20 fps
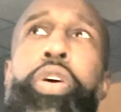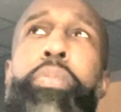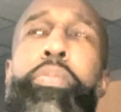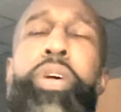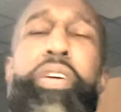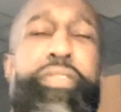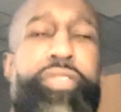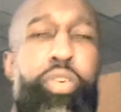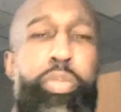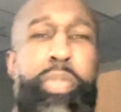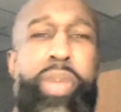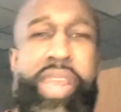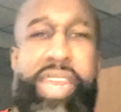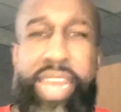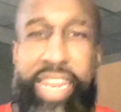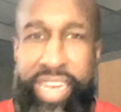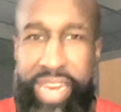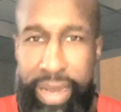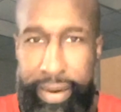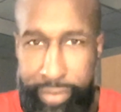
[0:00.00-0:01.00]
but for me,
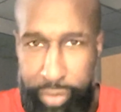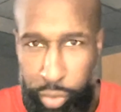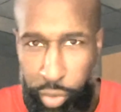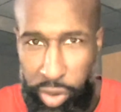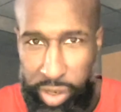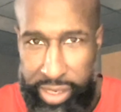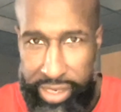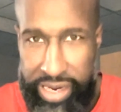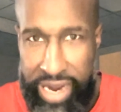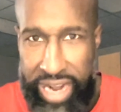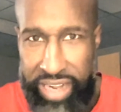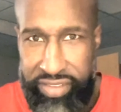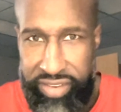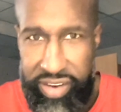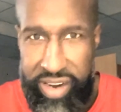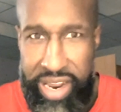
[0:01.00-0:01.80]
it never really got to